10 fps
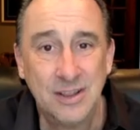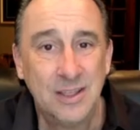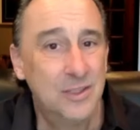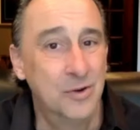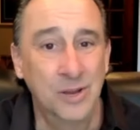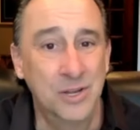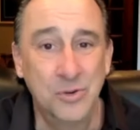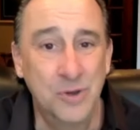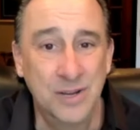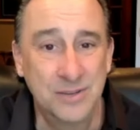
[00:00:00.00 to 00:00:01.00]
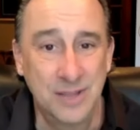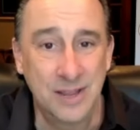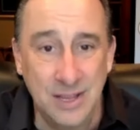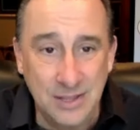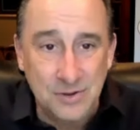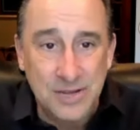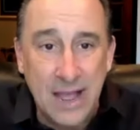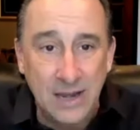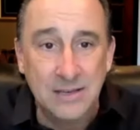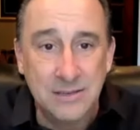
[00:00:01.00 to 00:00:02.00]
they're only doing it so they can get their
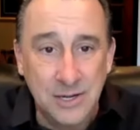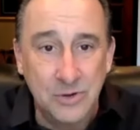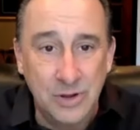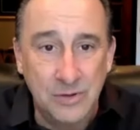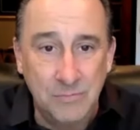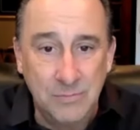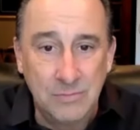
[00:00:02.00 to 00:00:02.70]
talons into it. And